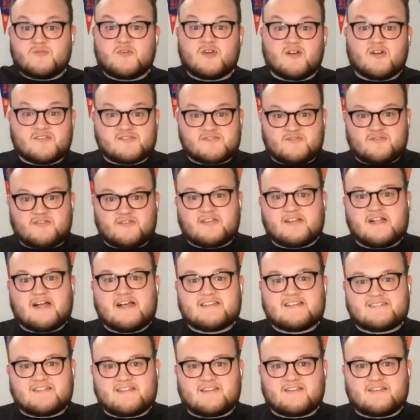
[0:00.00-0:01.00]
calls only
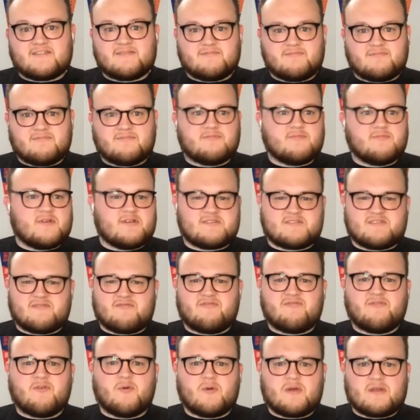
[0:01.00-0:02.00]
lasting,
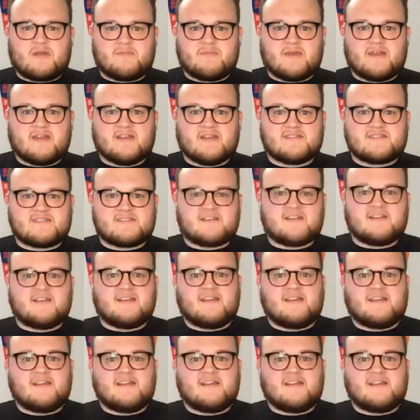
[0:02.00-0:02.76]
40 minutes.